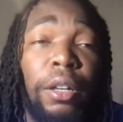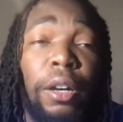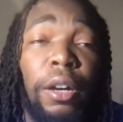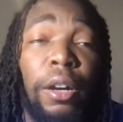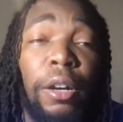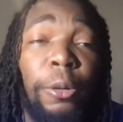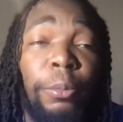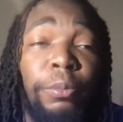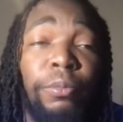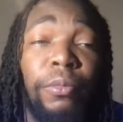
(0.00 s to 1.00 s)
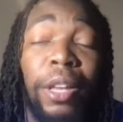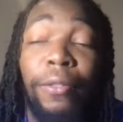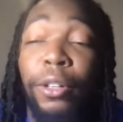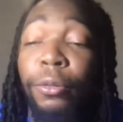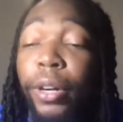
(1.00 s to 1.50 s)

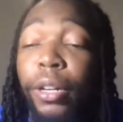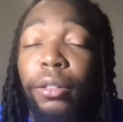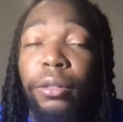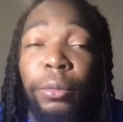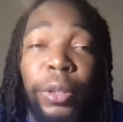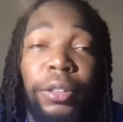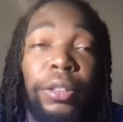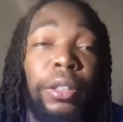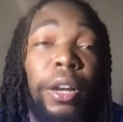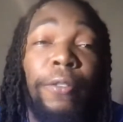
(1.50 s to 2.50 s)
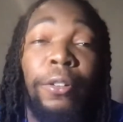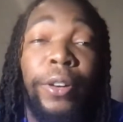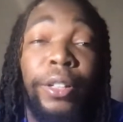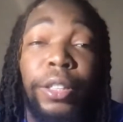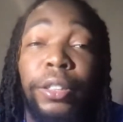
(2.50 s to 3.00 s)
Kevin Durant, which Kevin
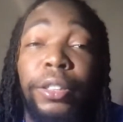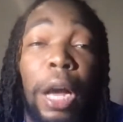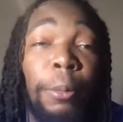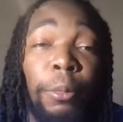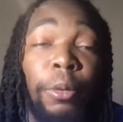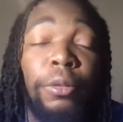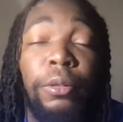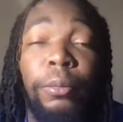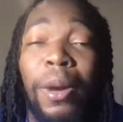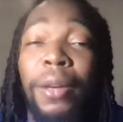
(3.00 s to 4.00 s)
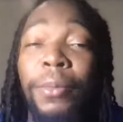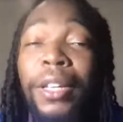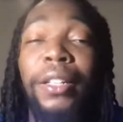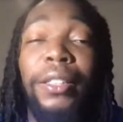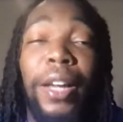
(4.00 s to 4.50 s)
Durant is unstoppable. Might be
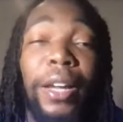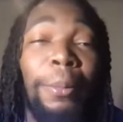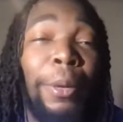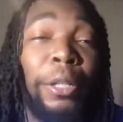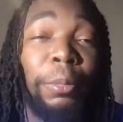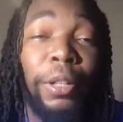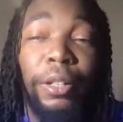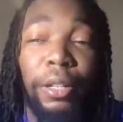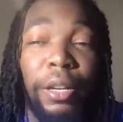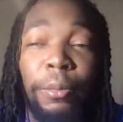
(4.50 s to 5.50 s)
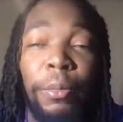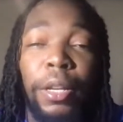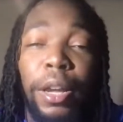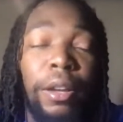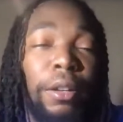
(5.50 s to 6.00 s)
the second best player in the
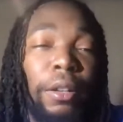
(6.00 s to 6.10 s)
NBA